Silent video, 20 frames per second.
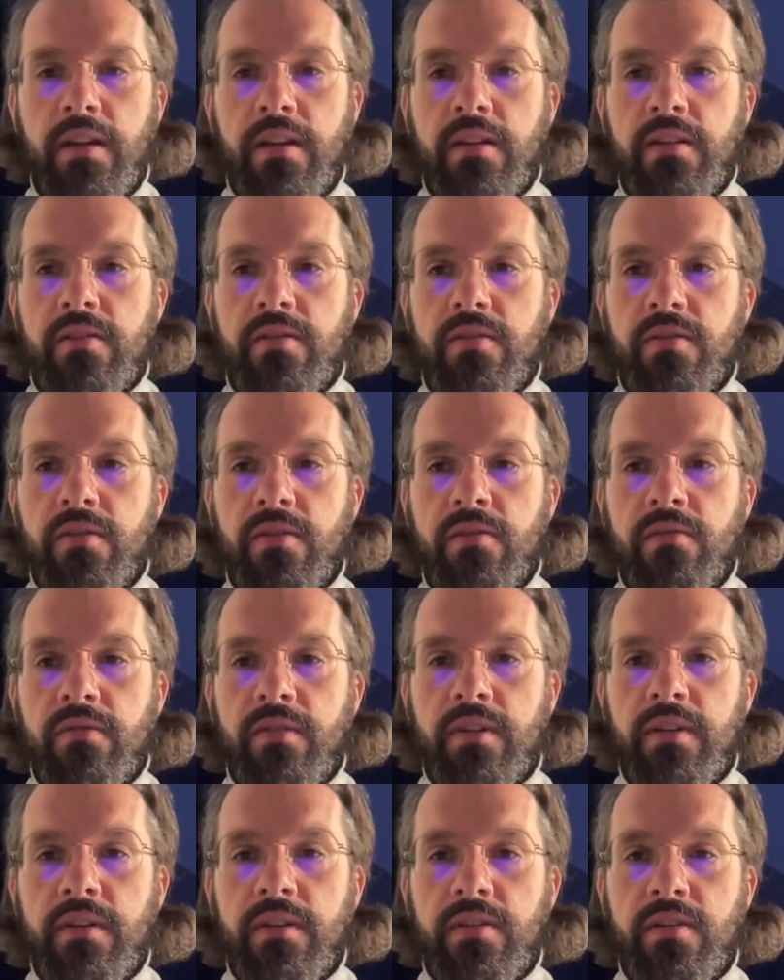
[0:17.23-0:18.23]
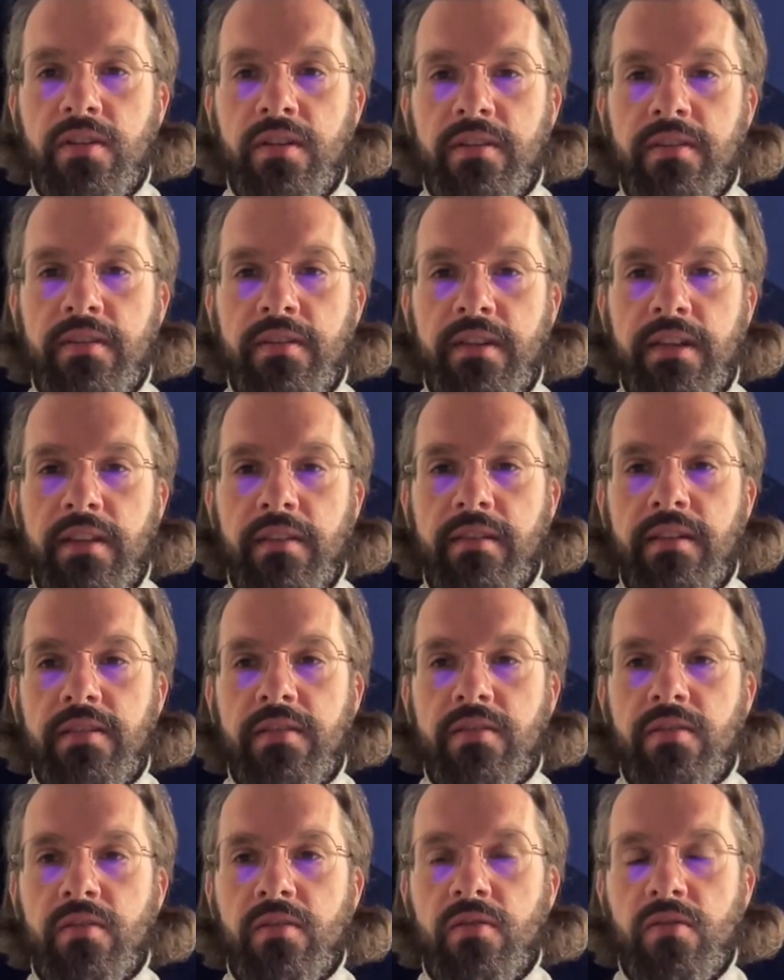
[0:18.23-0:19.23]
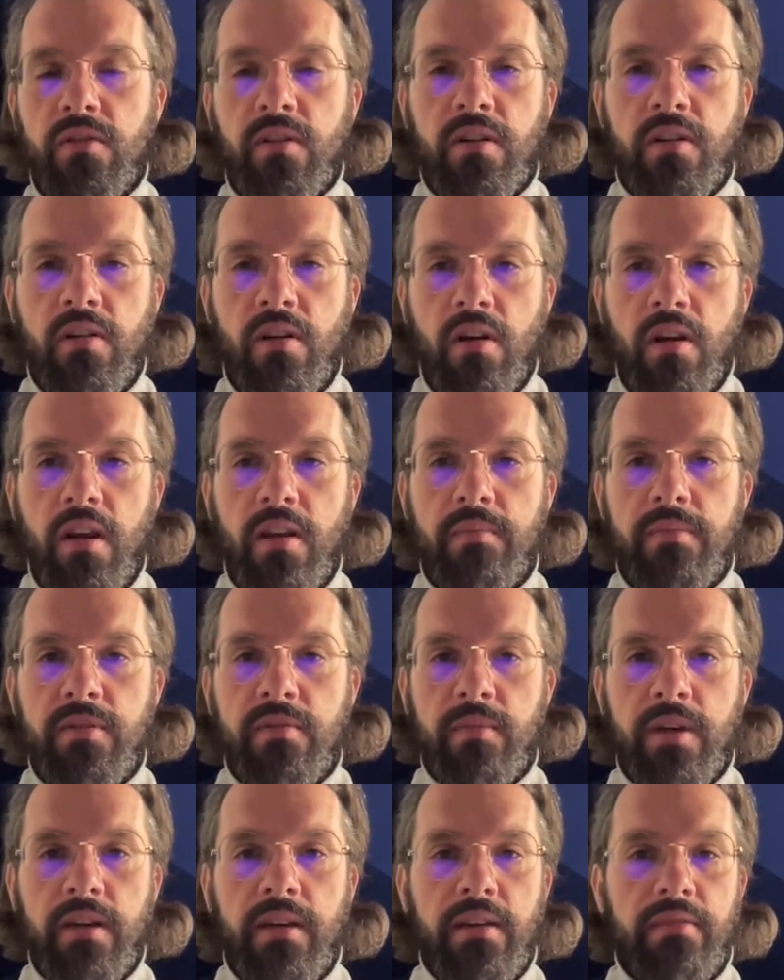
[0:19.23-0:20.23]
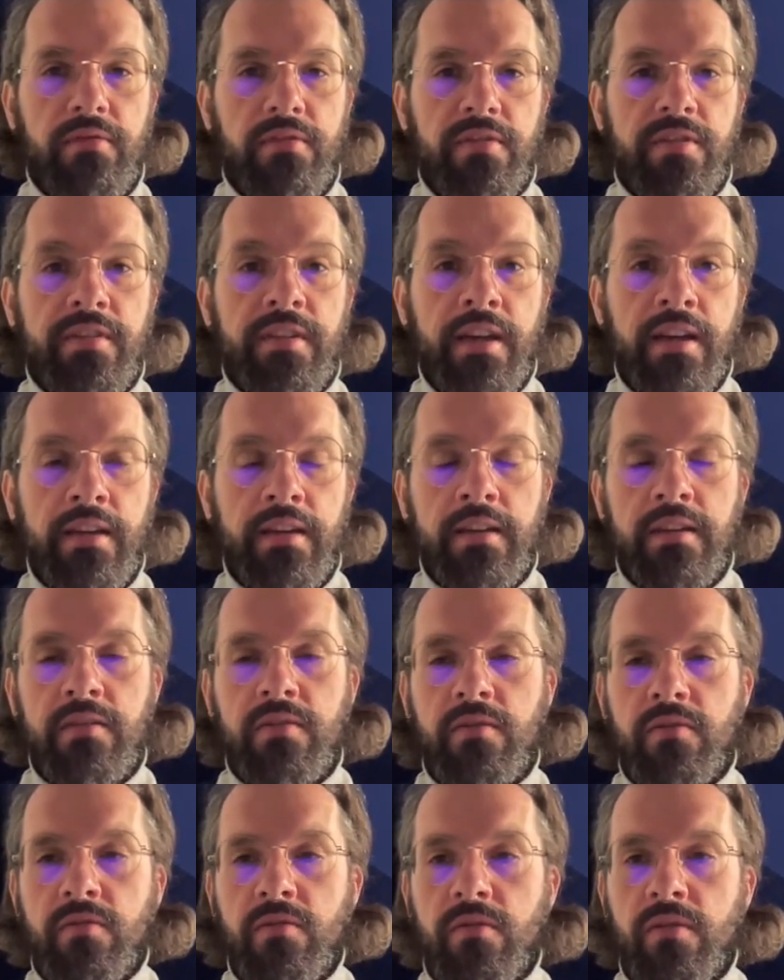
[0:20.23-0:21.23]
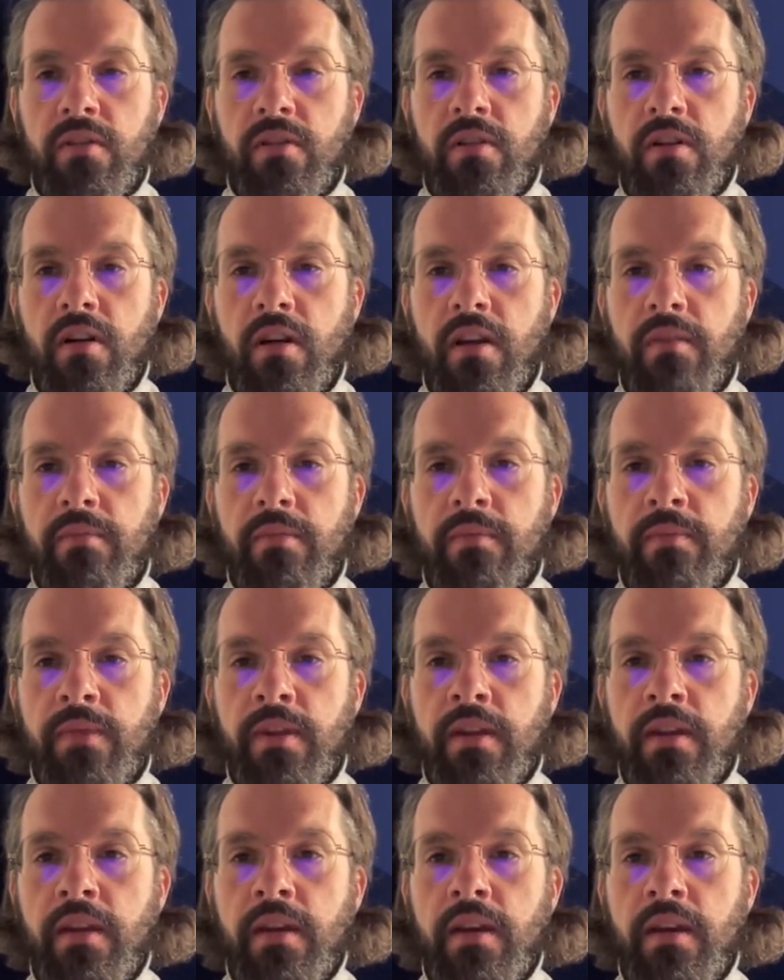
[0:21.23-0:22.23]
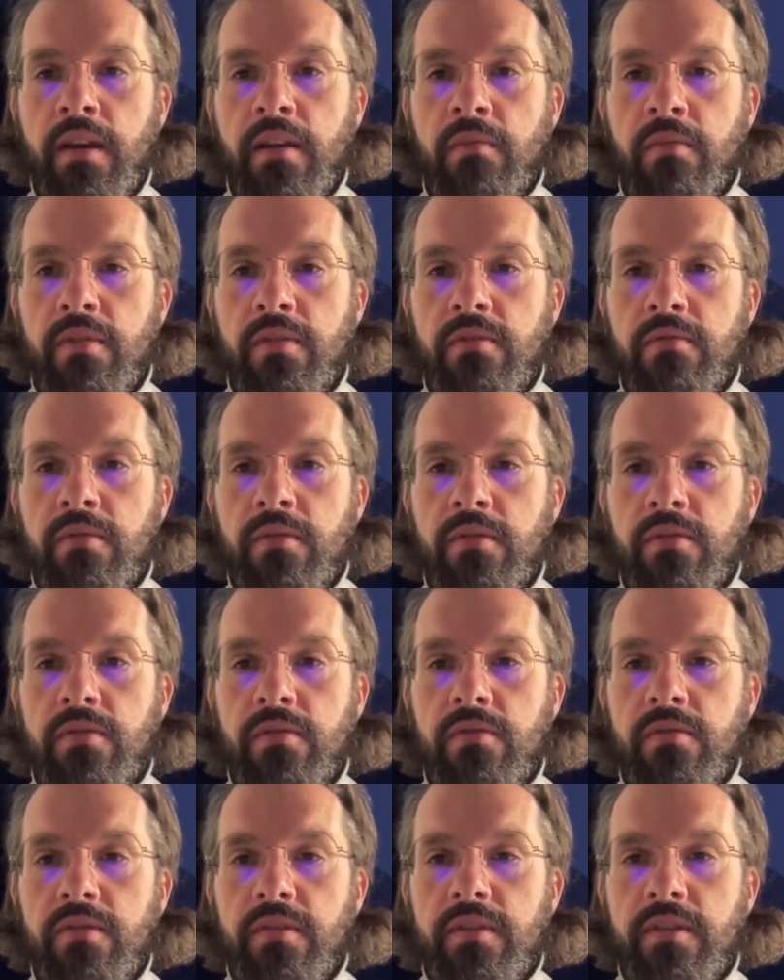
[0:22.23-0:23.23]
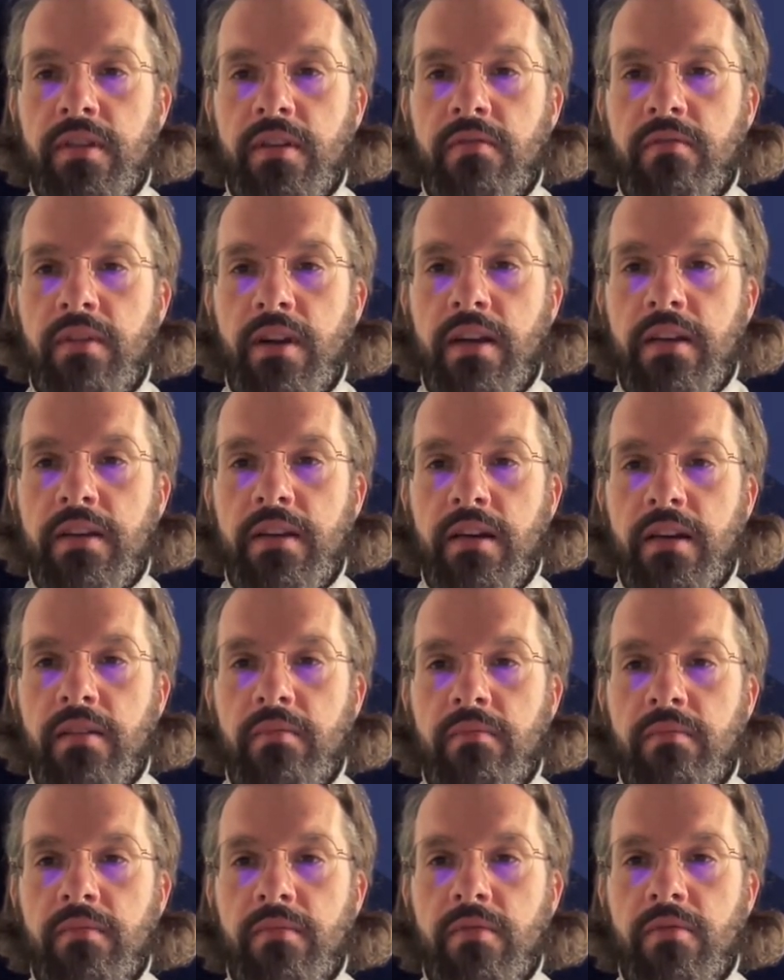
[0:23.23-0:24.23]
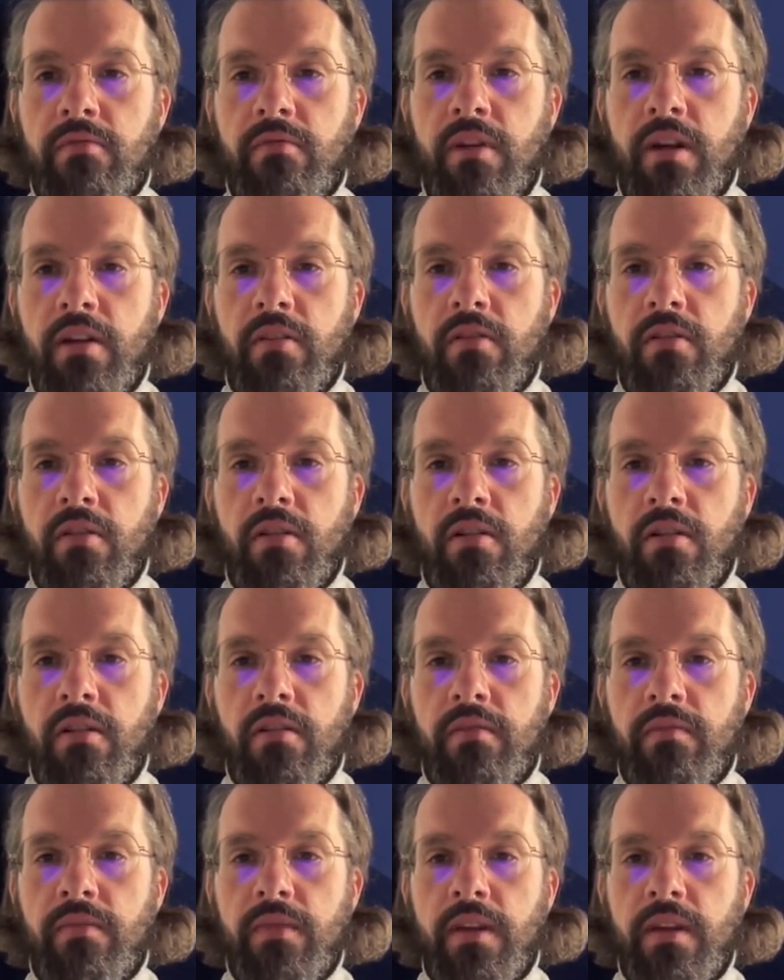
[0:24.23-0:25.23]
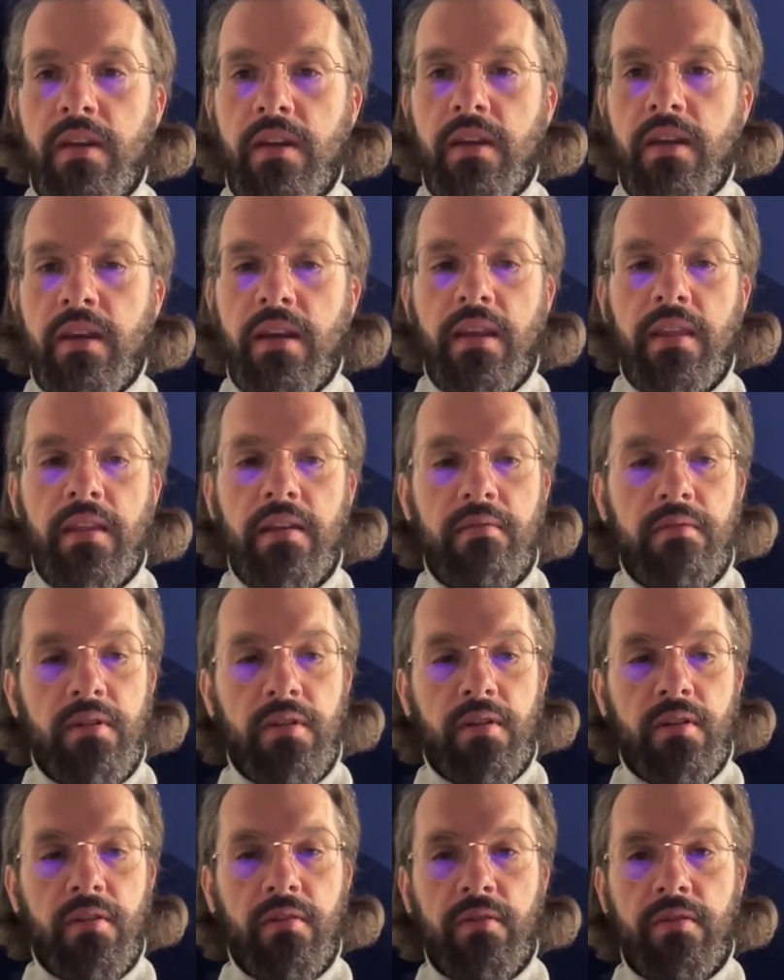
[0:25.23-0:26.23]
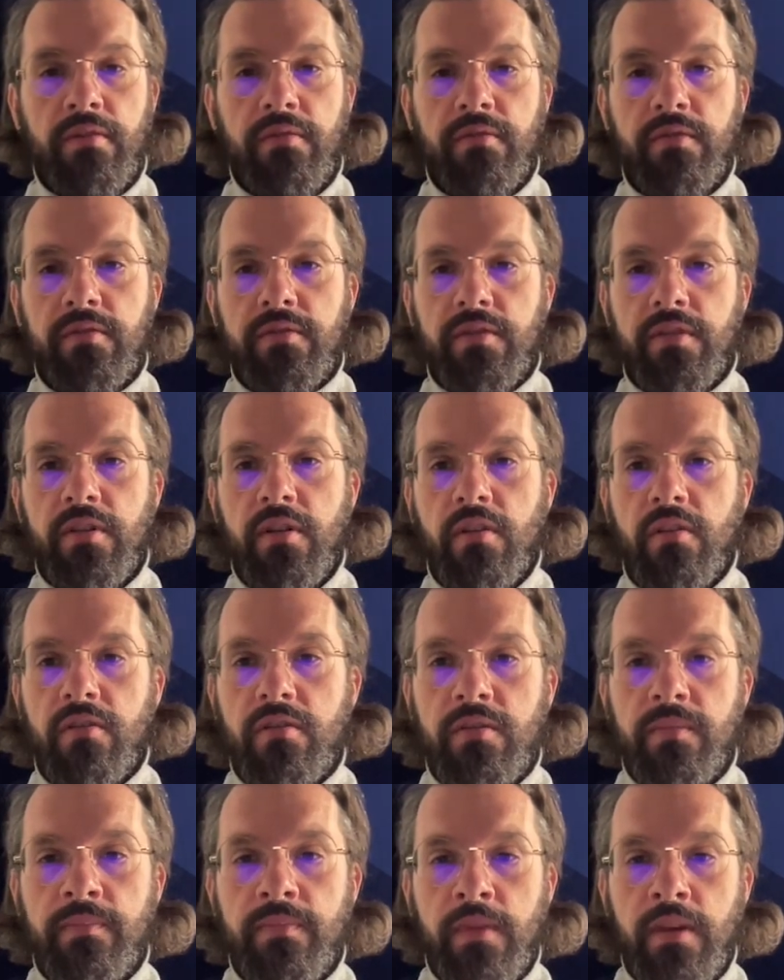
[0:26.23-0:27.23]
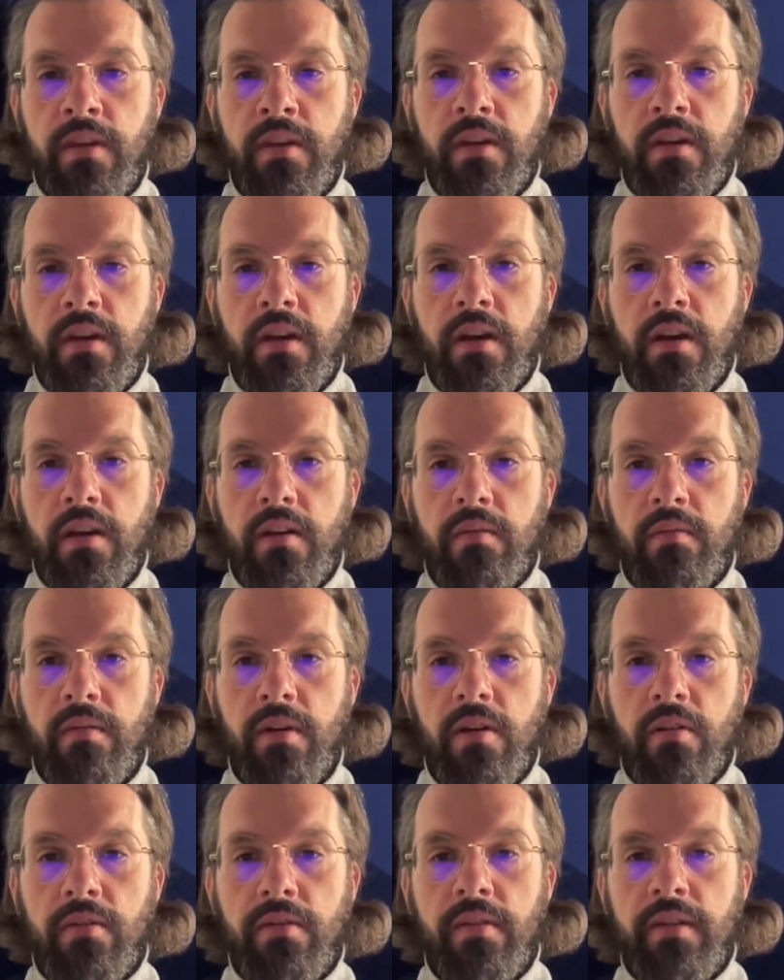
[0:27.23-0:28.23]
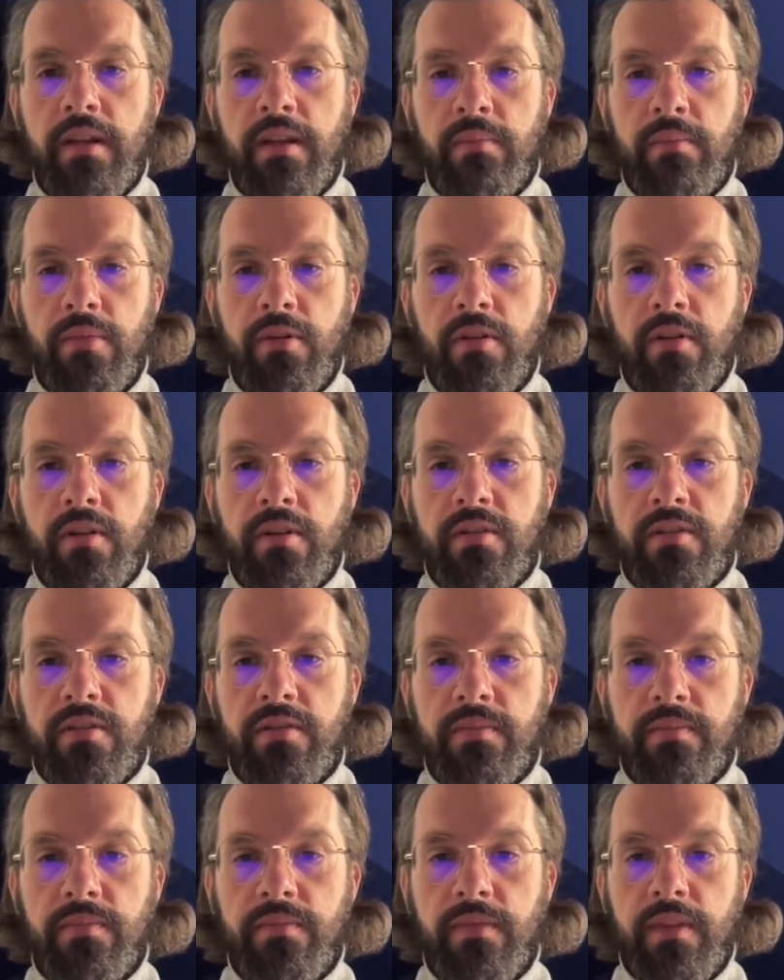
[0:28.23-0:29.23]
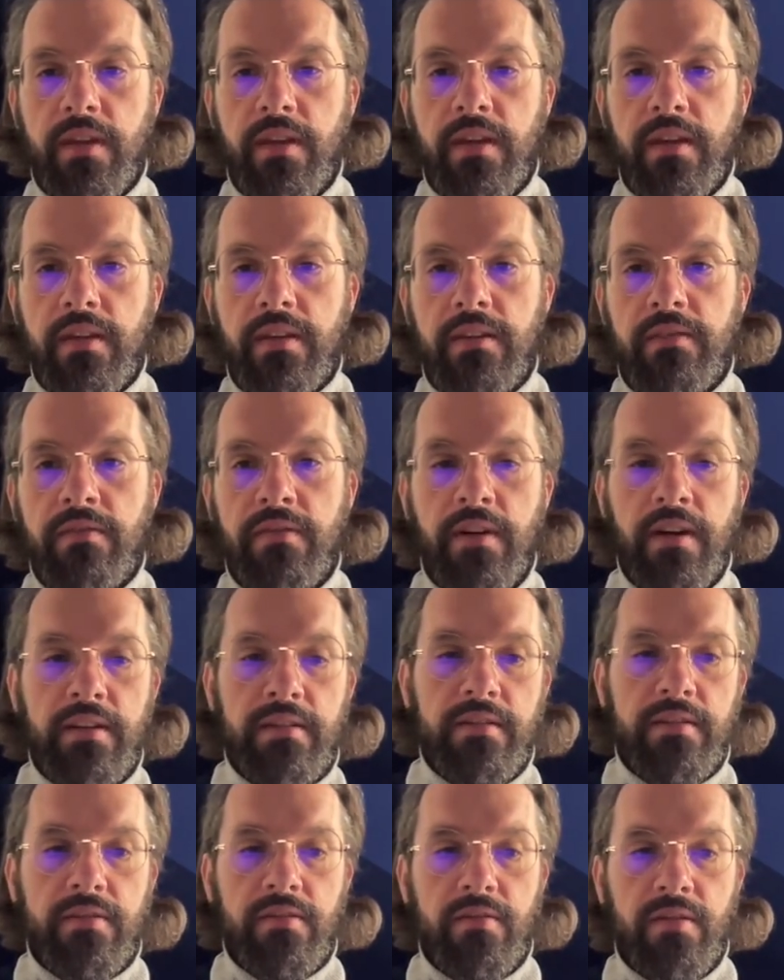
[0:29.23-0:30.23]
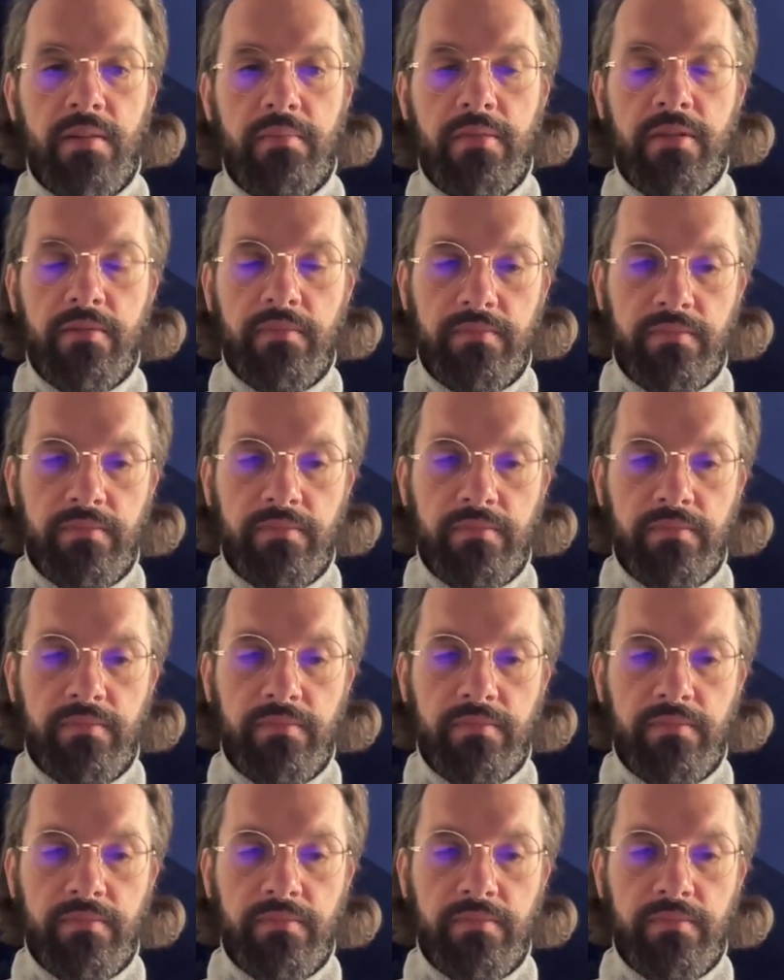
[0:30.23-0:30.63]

So you will just see this on Google Colab. You might have to sign in to Google Colab. And what you want to do is hit runtime, run all, and that will go through the code, load the imports, define the script,